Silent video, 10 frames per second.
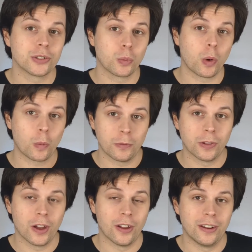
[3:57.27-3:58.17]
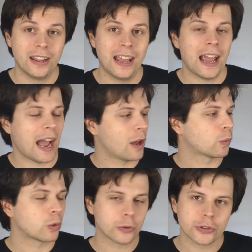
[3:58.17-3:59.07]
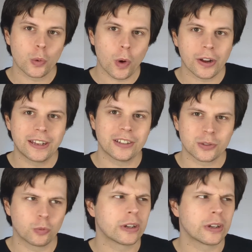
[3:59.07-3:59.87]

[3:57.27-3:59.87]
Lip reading: to what we've learned. And we're also working in some